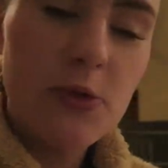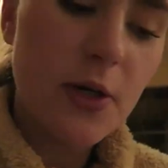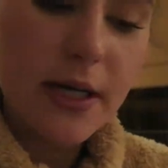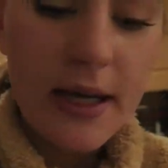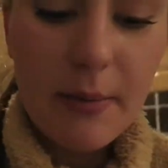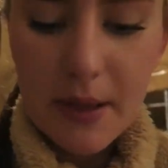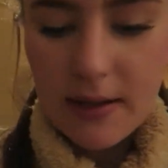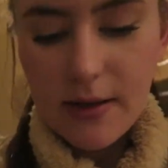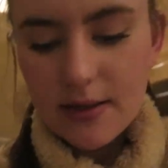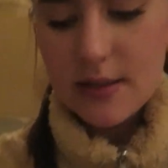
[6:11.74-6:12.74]
drinking,
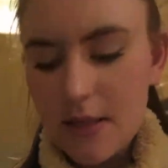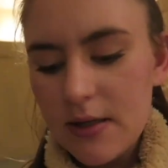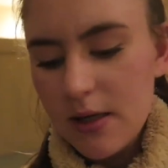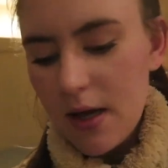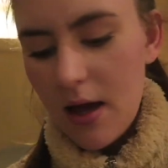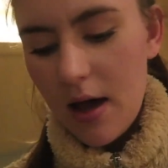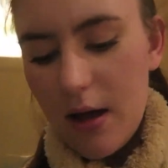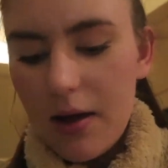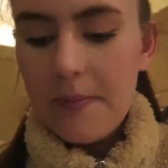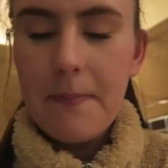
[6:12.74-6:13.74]
because
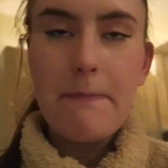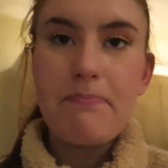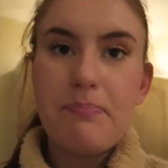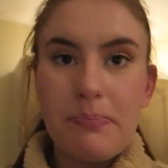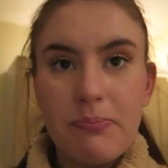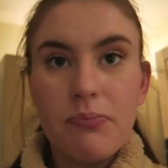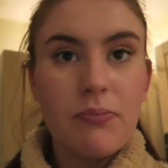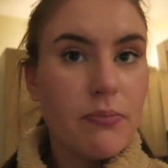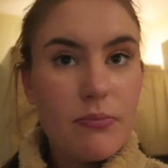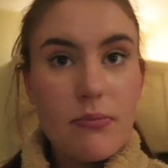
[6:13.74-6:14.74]
I
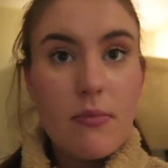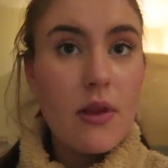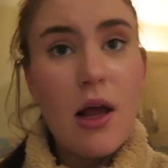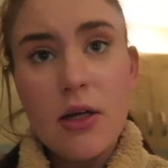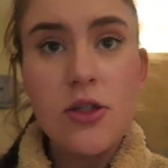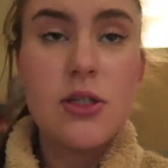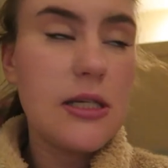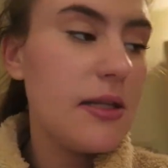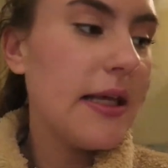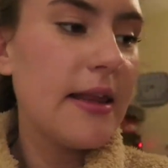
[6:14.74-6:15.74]
just
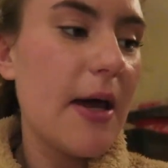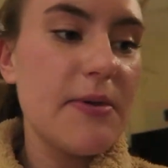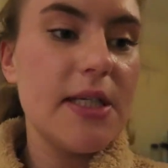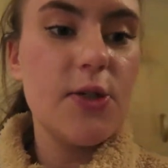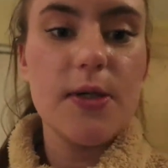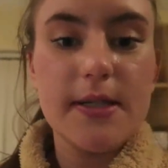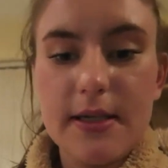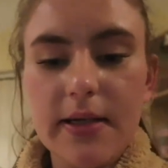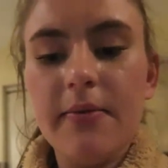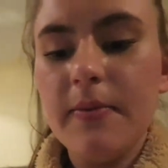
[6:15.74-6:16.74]
didn't think that was
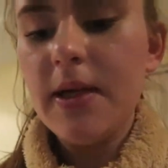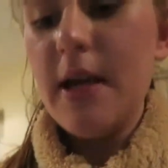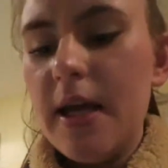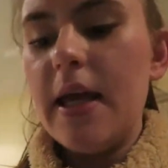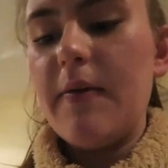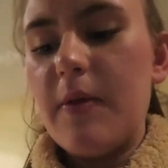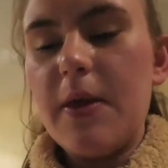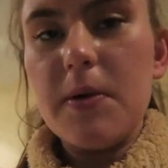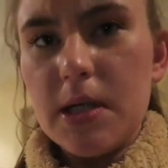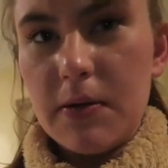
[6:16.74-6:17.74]
interesting, even
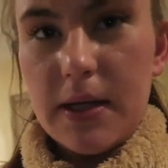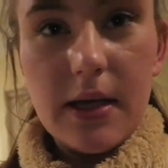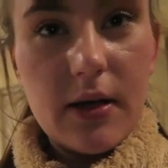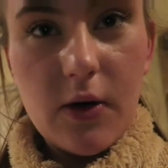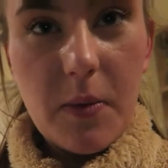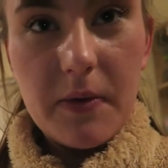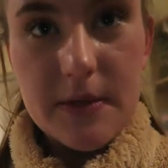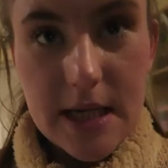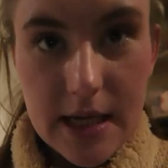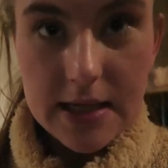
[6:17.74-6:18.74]
though I don't think a cup of
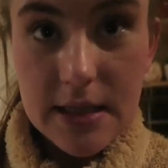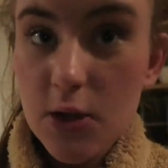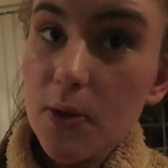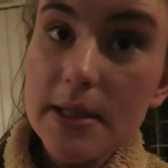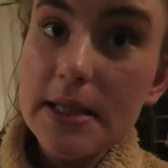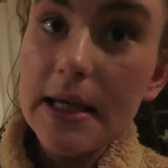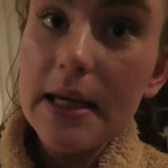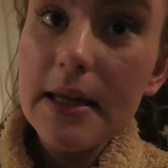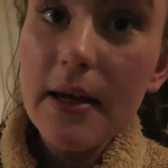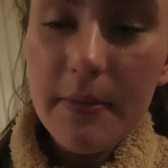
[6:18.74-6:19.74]
tea is interesting
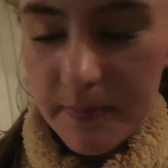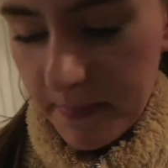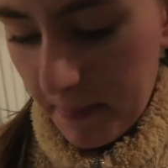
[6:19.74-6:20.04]
either.